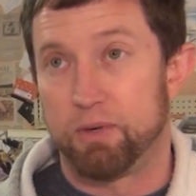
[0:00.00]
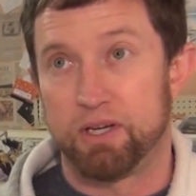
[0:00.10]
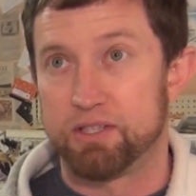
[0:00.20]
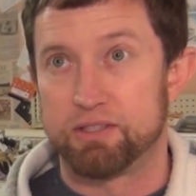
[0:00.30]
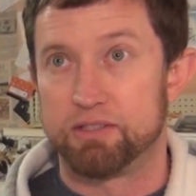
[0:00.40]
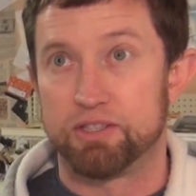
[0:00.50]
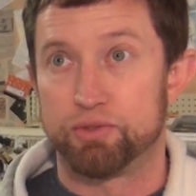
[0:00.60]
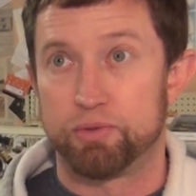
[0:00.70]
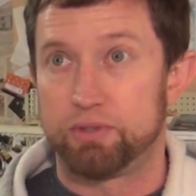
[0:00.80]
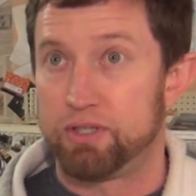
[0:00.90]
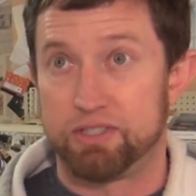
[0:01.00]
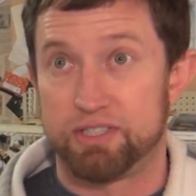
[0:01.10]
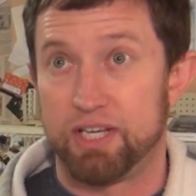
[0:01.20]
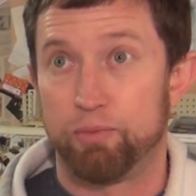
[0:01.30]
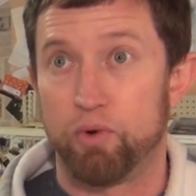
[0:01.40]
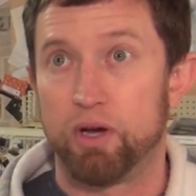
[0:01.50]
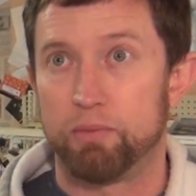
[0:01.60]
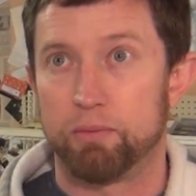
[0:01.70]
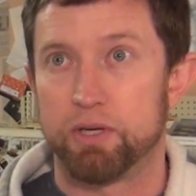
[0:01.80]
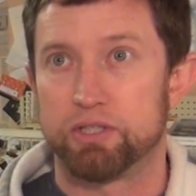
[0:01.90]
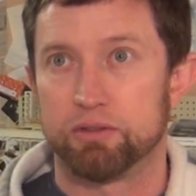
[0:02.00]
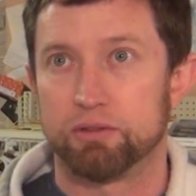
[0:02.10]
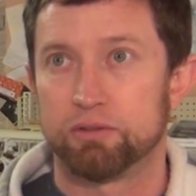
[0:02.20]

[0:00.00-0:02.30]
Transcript: My guess is this is the same one, but I'm not sure.